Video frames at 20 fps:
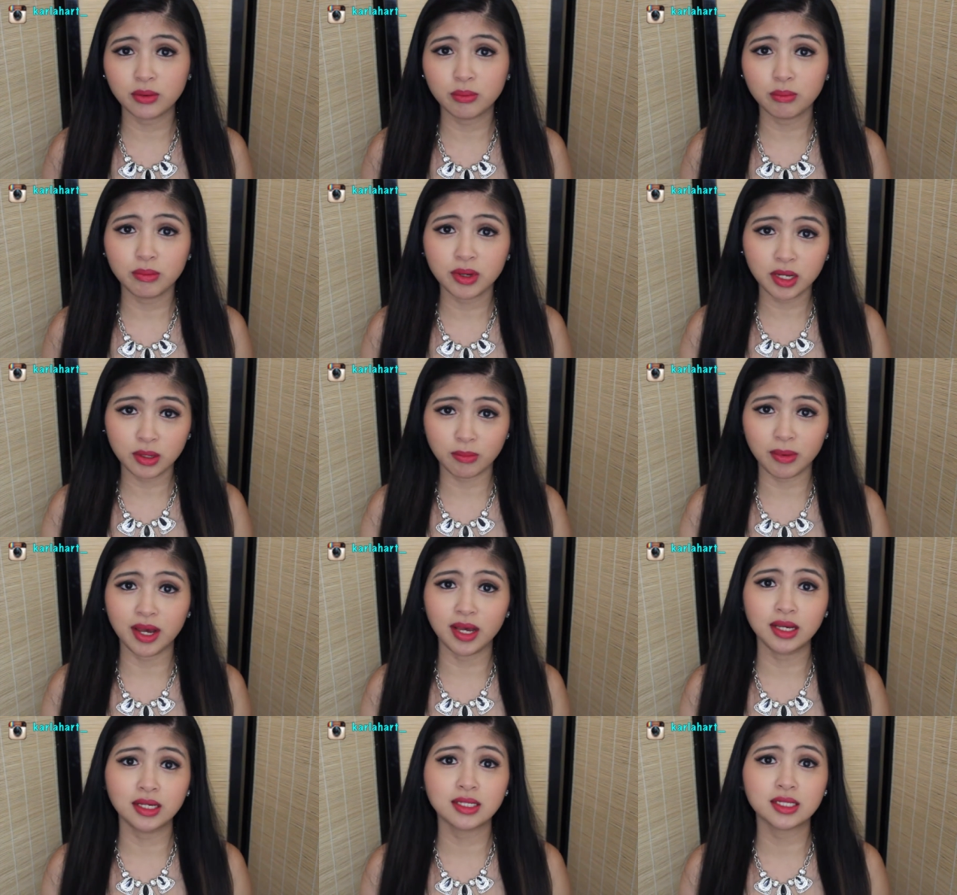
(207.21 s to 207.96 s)

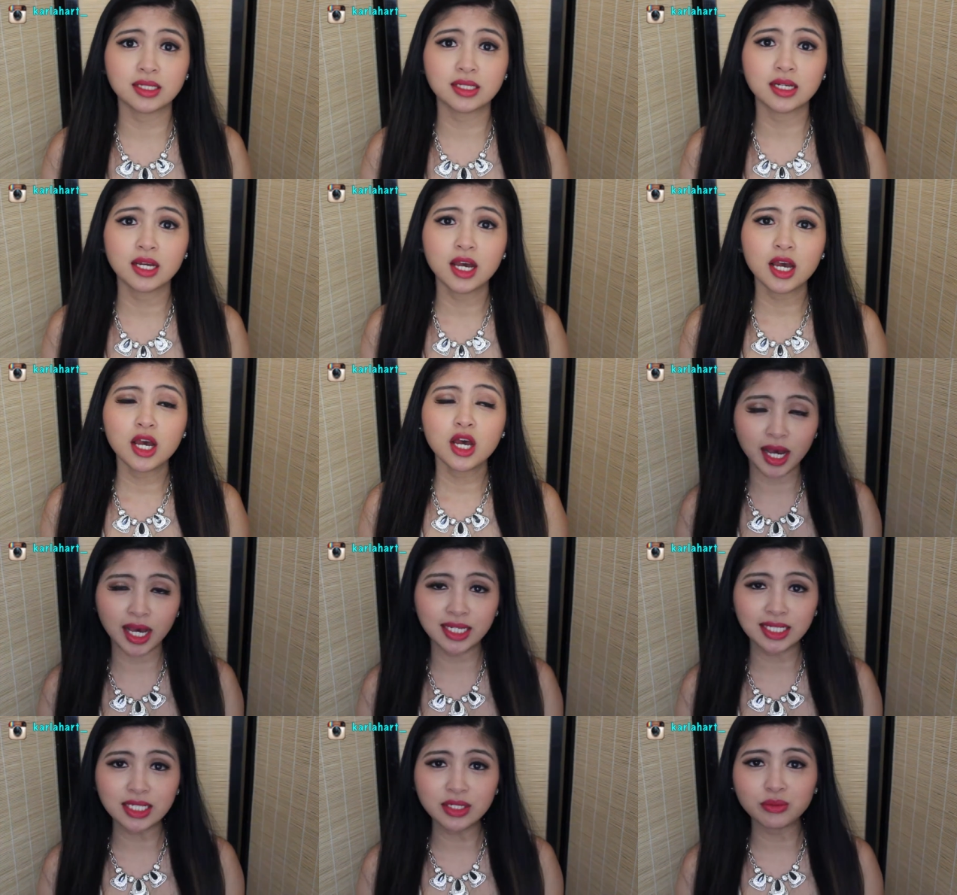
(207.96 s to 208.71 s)
minimized.
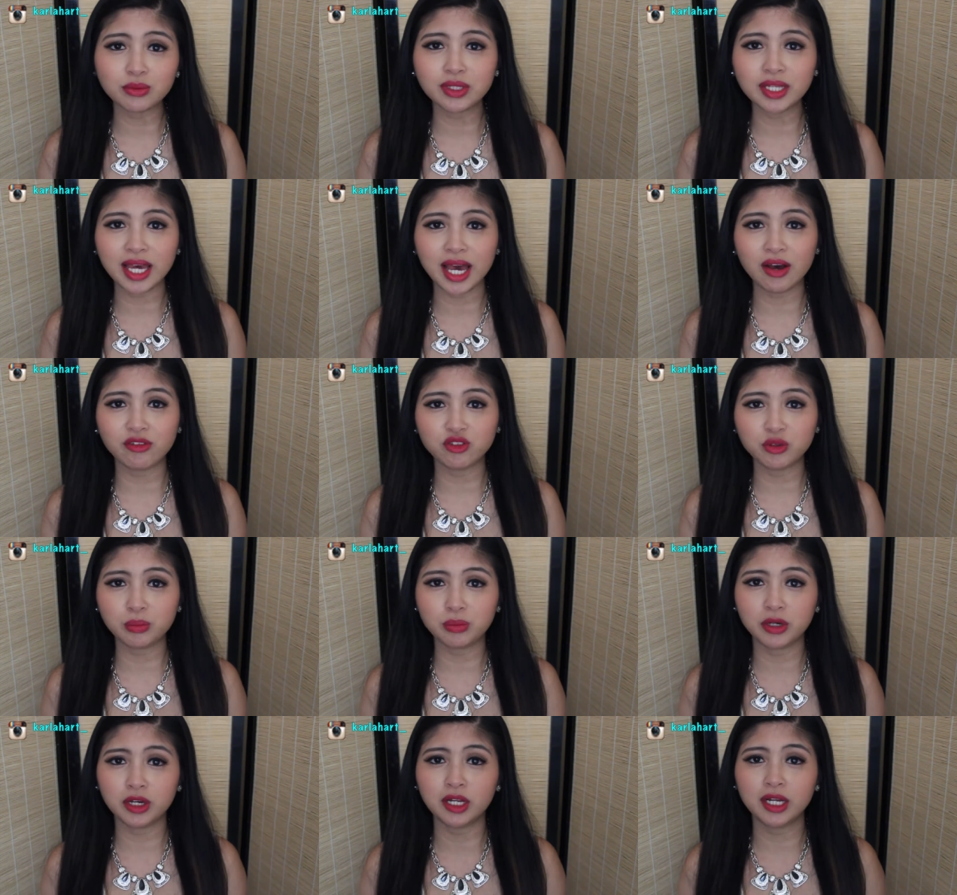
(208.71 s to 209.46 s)
I didn't really have
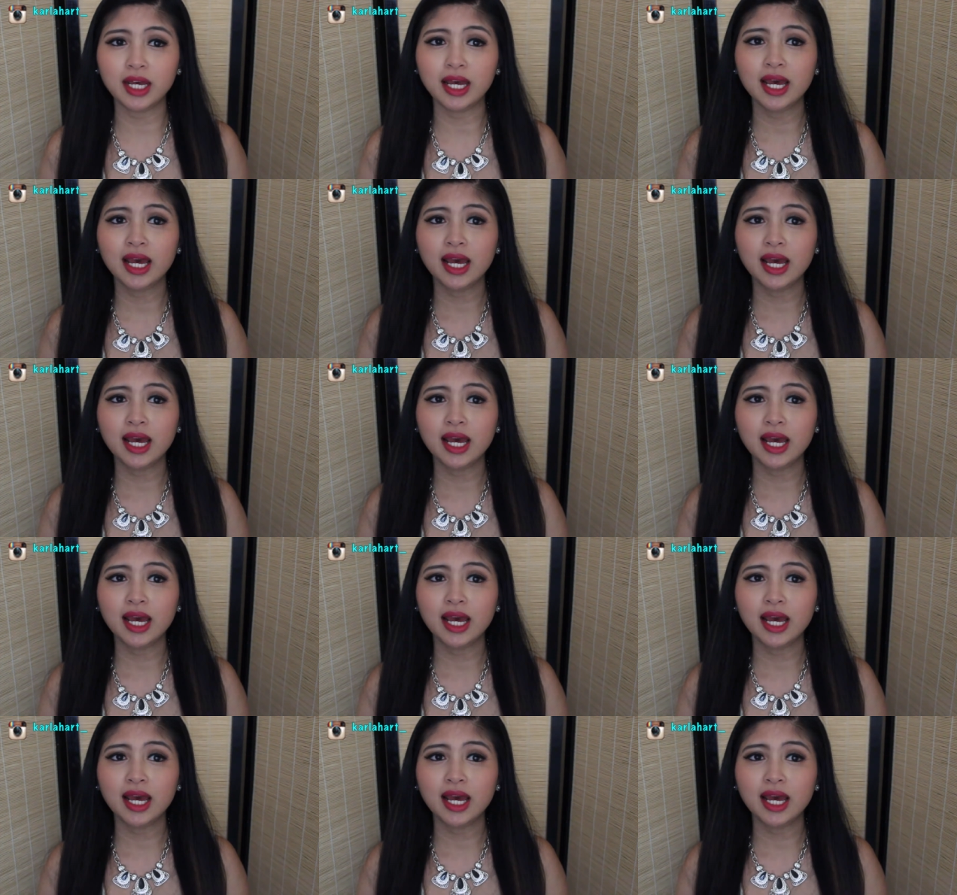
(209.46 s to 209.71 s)
to put